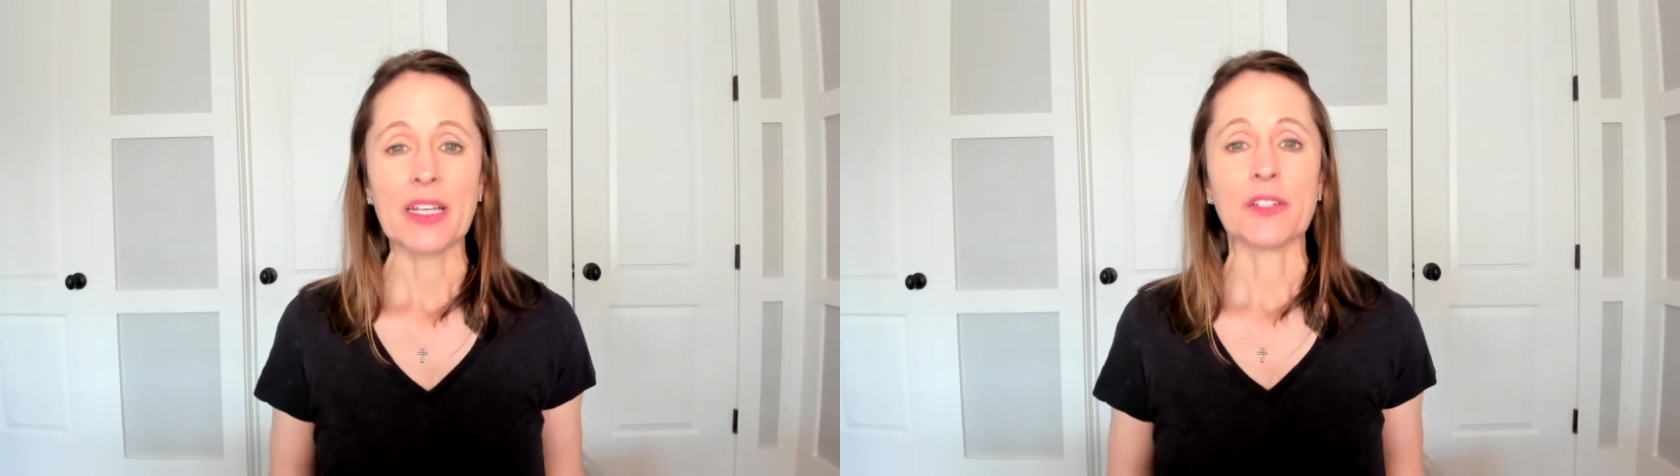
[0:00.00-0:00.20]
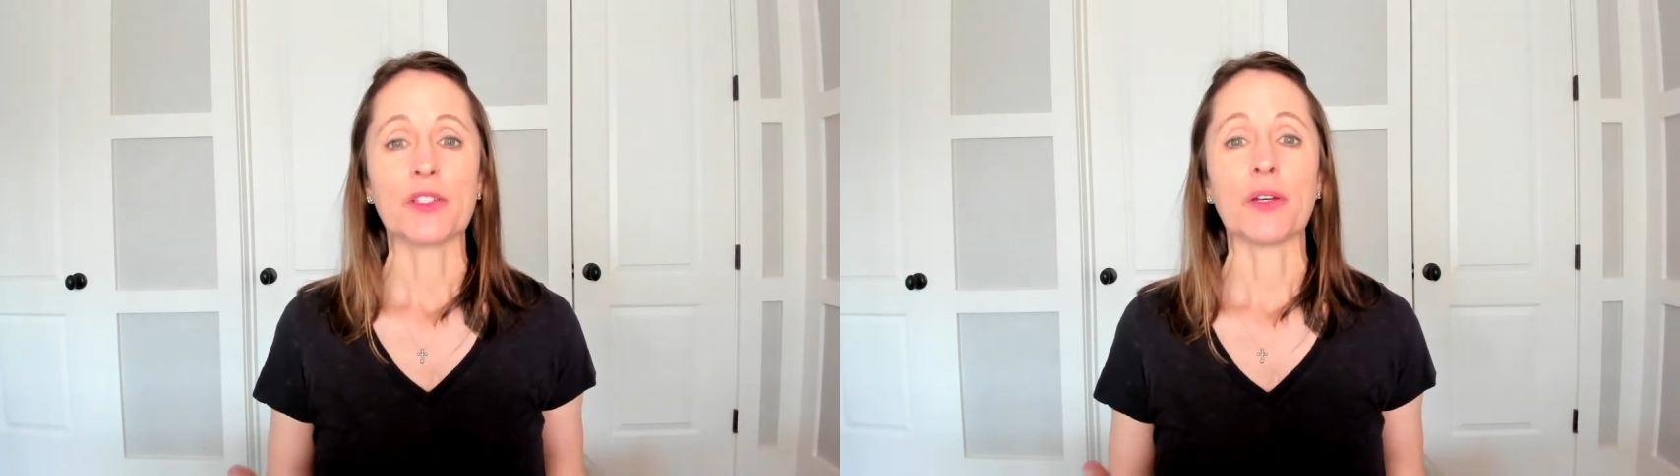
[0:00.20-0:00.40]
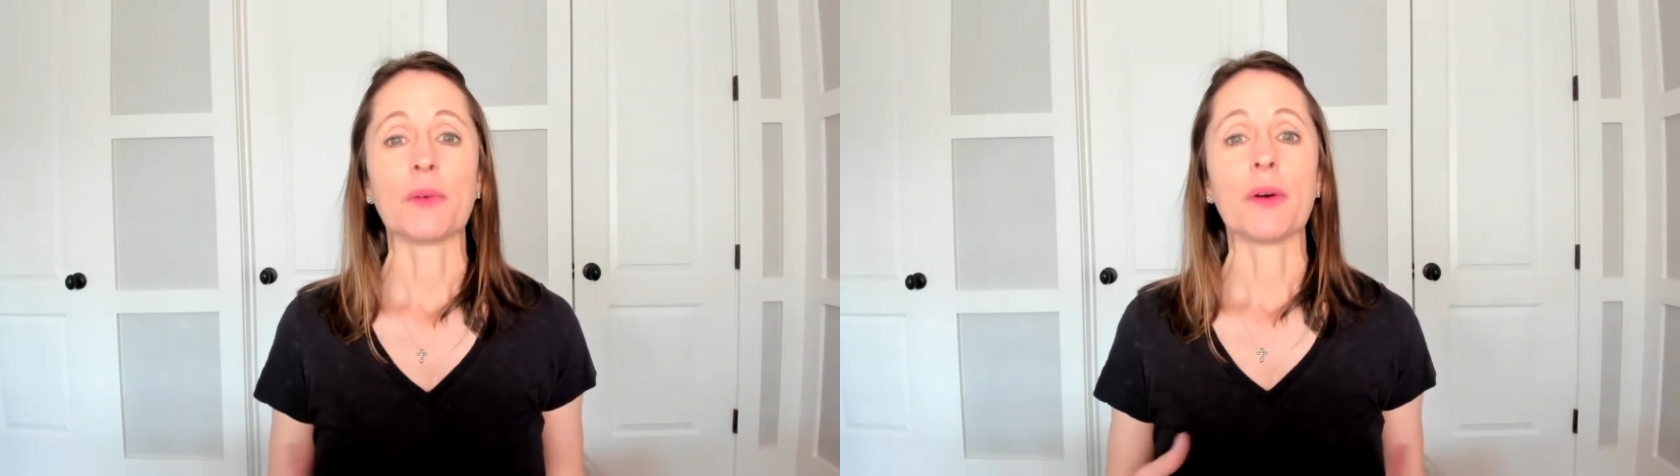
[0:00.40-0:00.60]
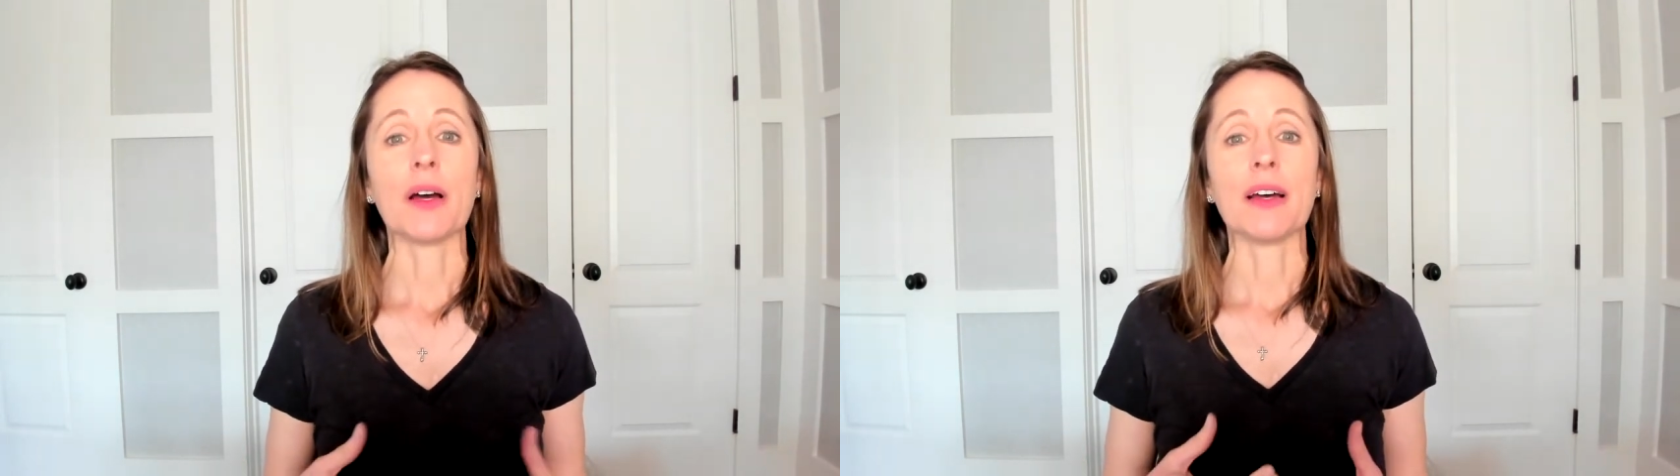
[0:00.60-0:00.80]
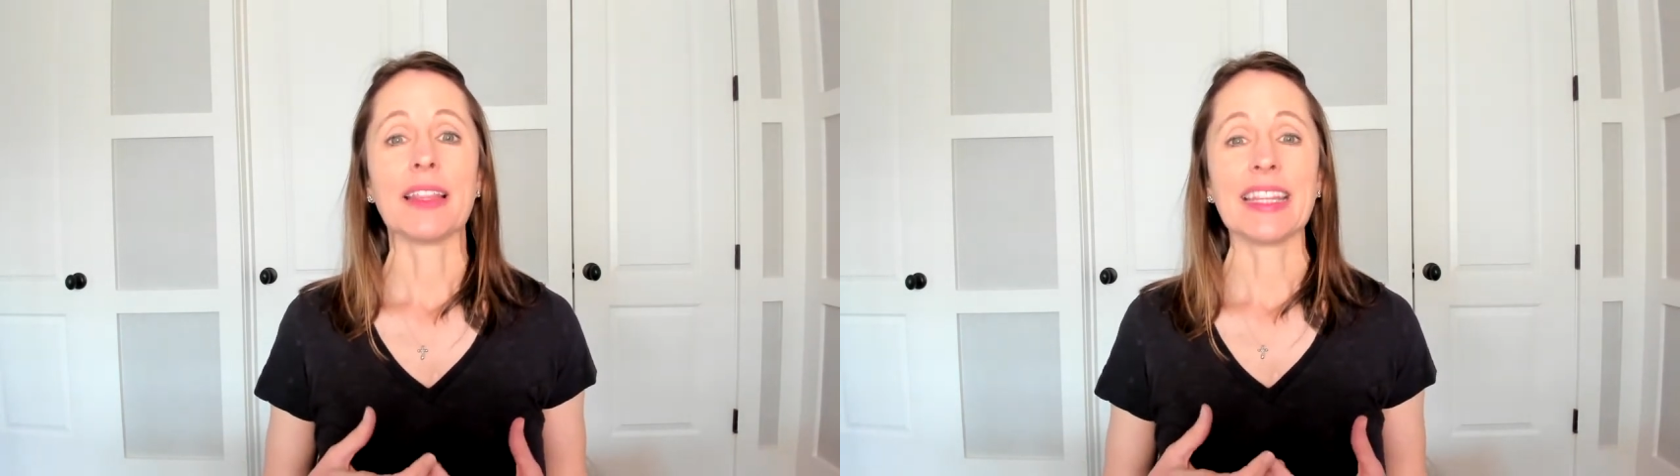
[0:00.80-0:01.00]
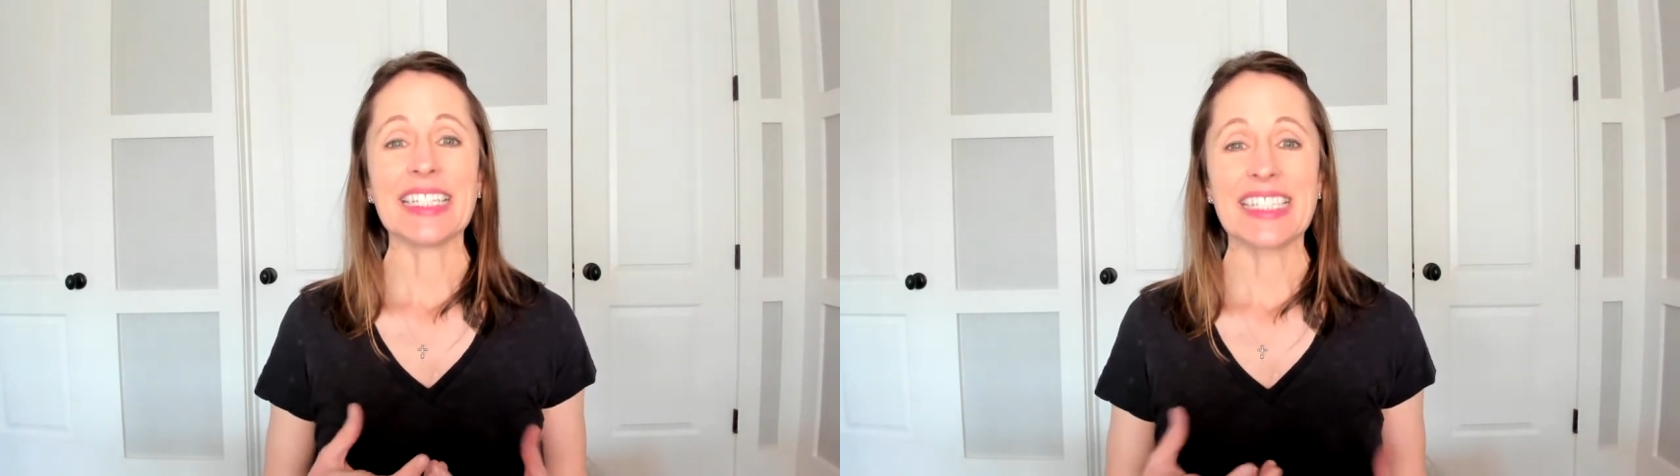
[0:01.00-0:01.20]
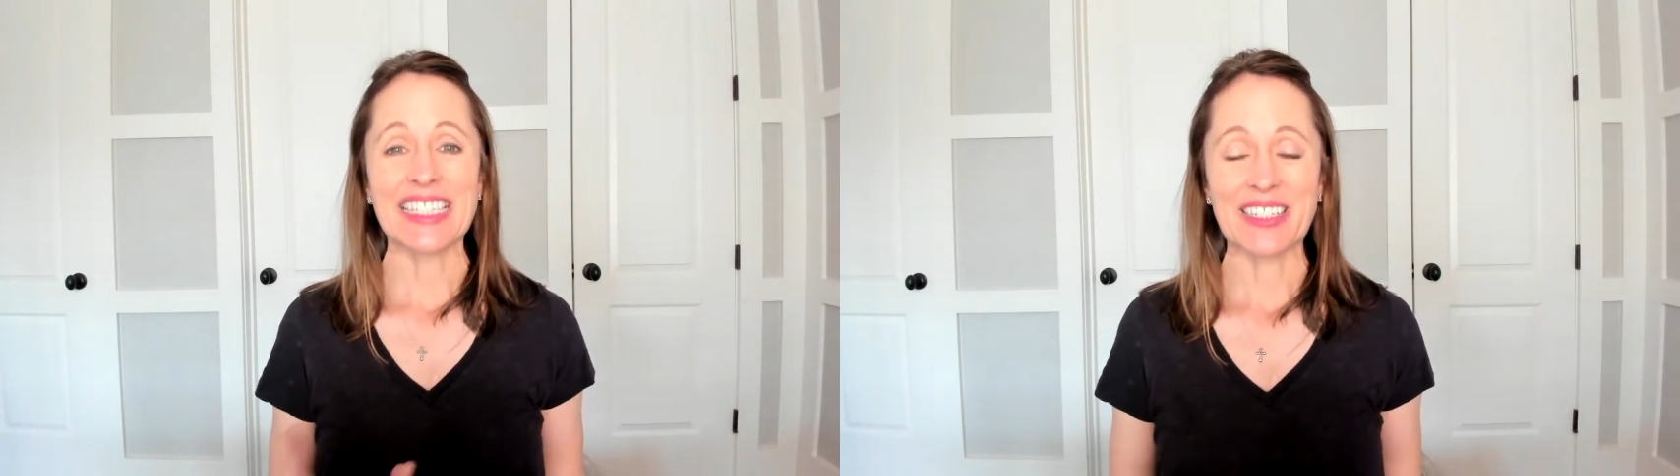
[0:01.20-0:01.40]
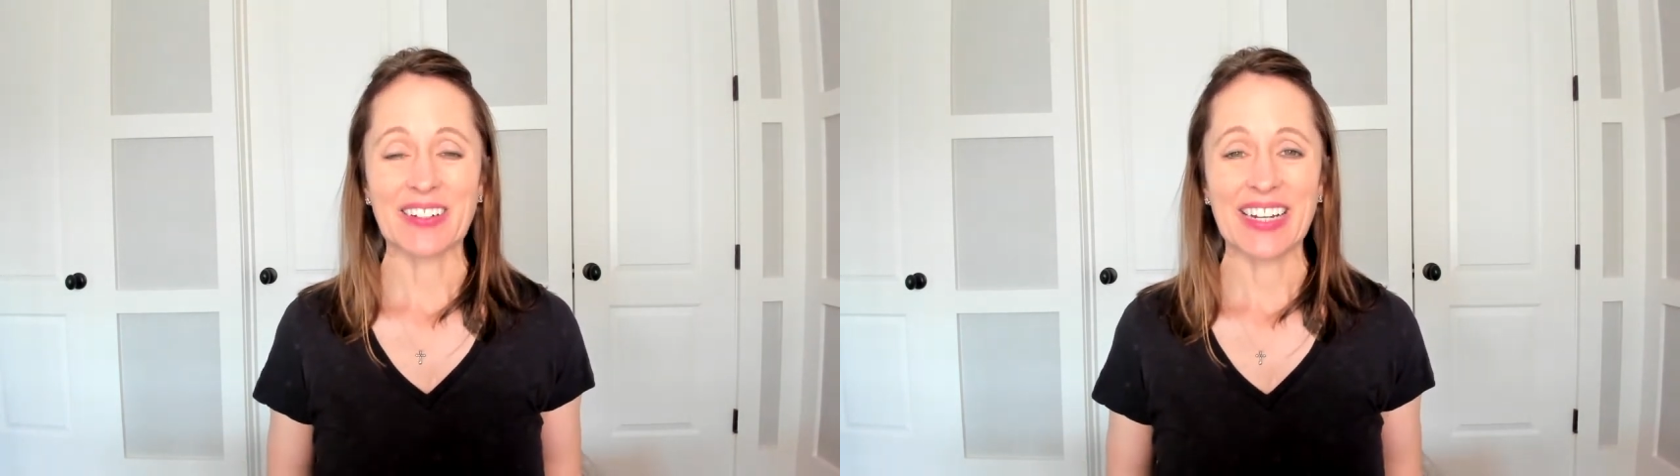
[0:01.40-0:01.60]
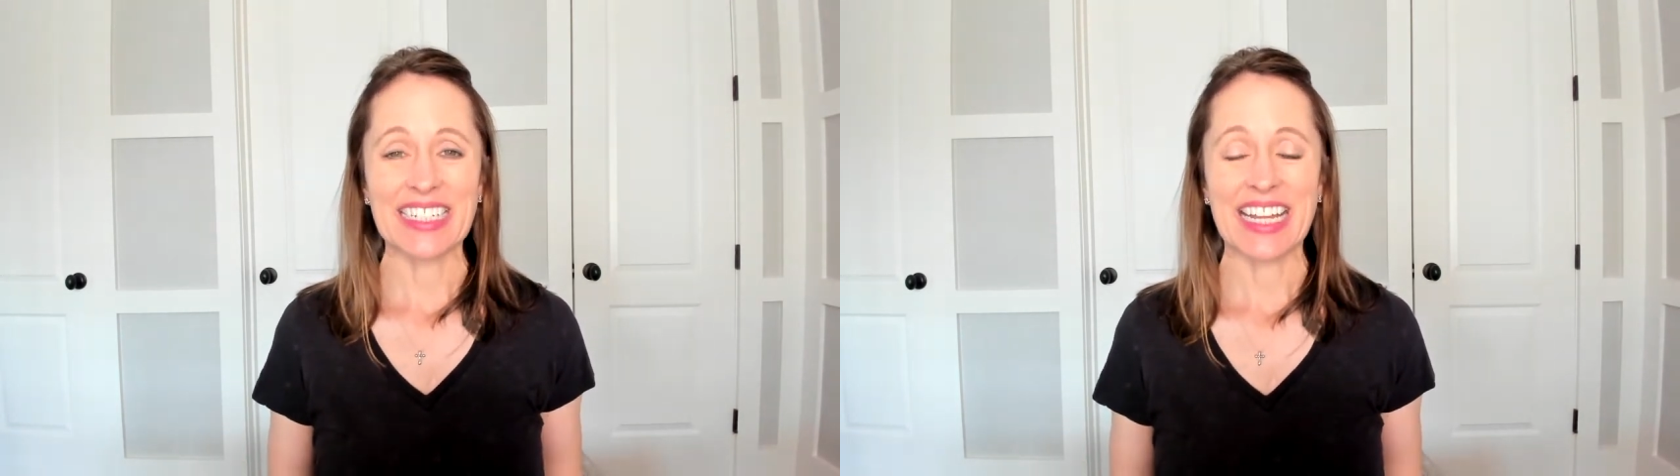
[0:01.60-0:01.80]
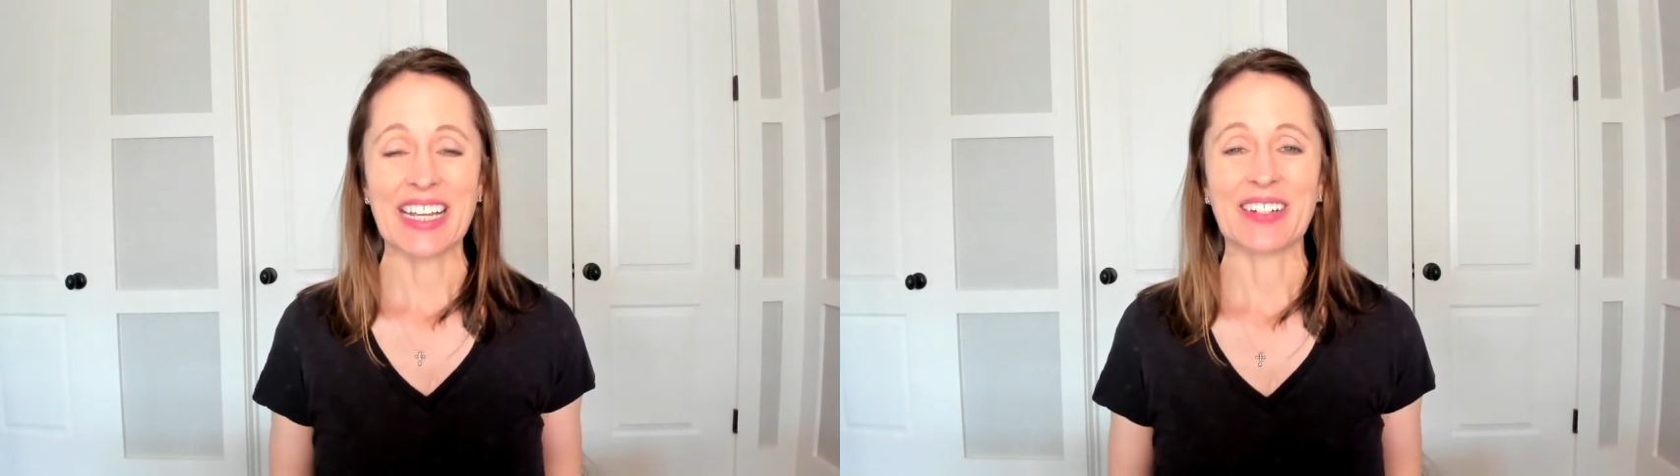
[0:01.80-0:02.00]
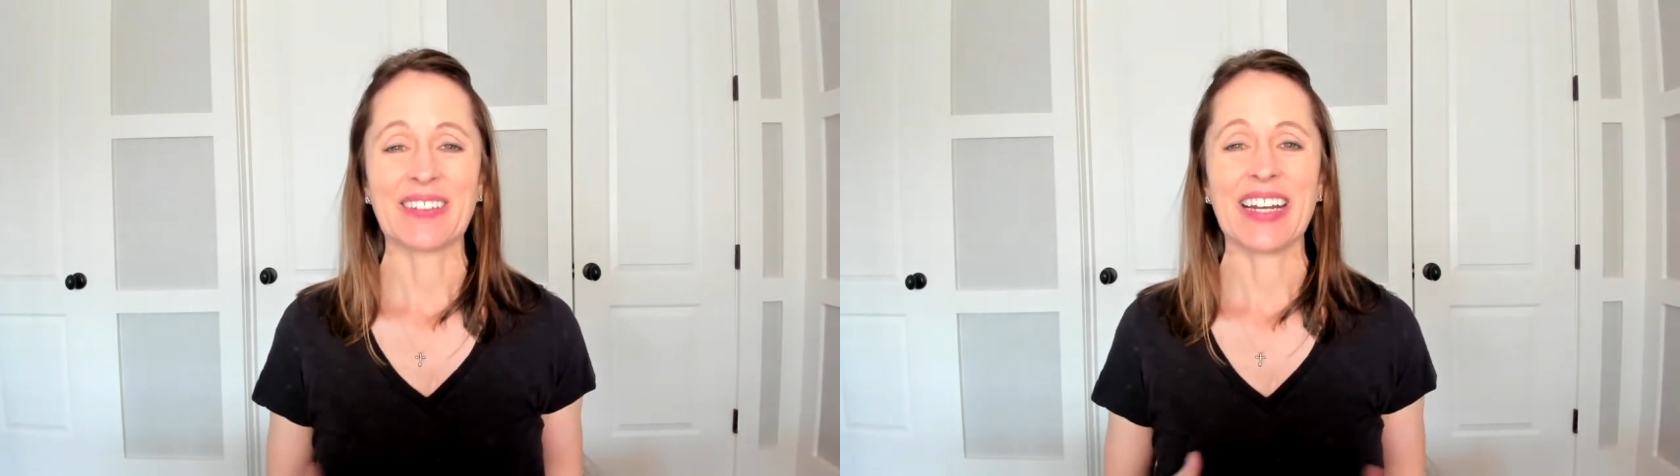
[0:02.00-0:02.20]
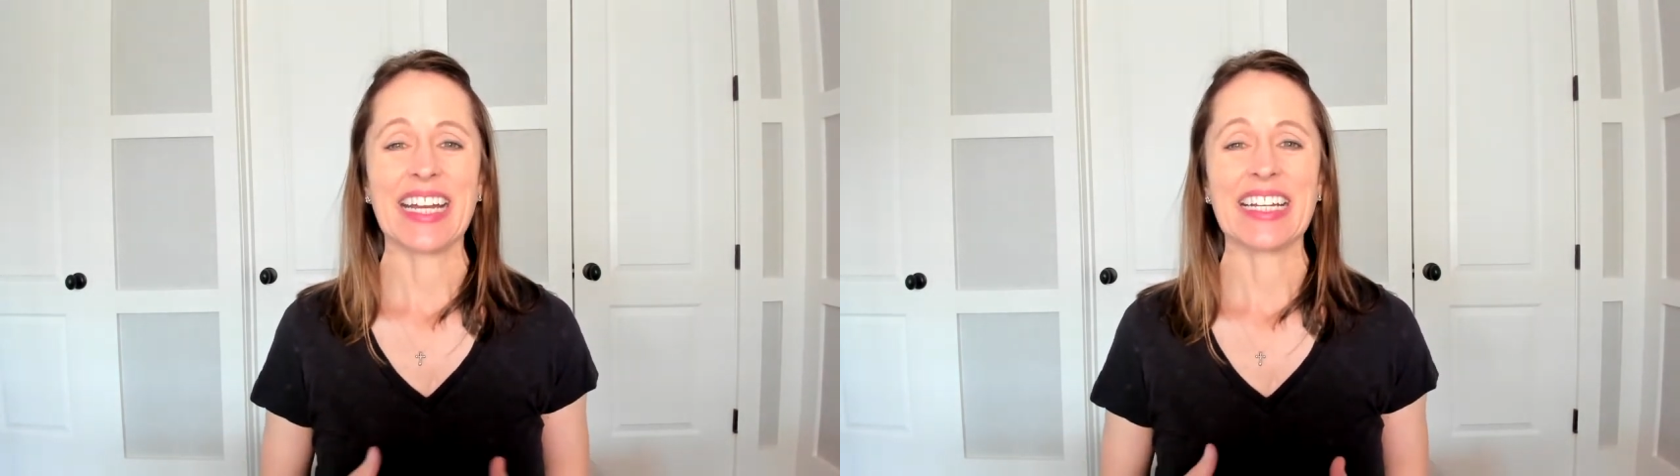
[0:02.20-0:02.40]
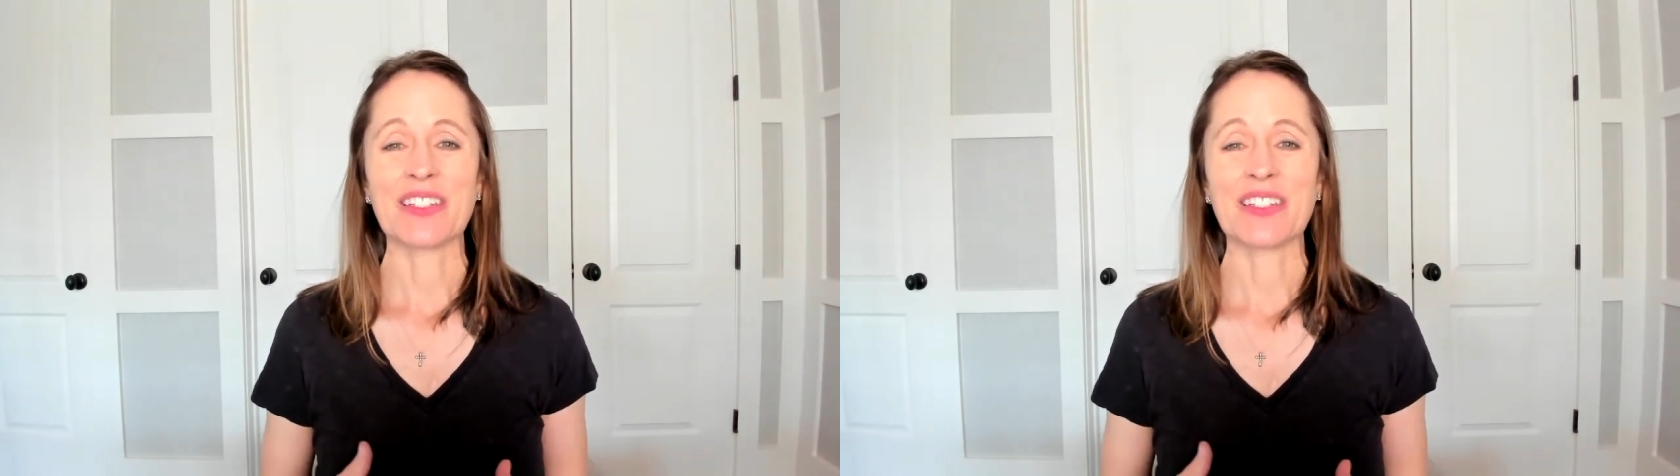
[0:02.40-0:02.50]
So this is a great takeaway.